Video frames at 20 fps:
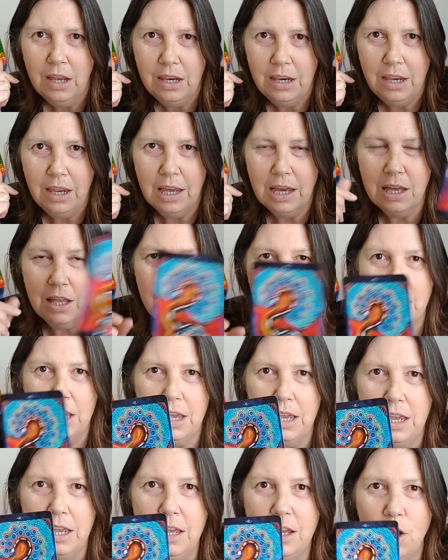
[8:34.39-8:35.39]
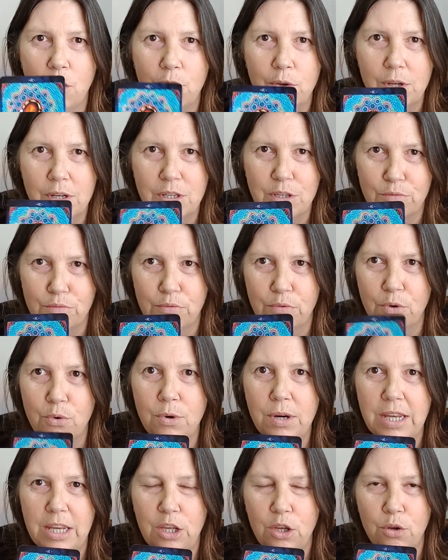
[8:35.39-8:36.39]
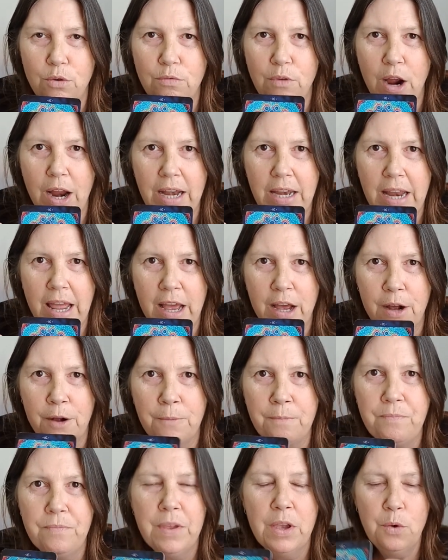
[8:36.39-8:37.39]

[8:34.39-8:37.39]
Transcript: Yeah, the ego is ruling you right now,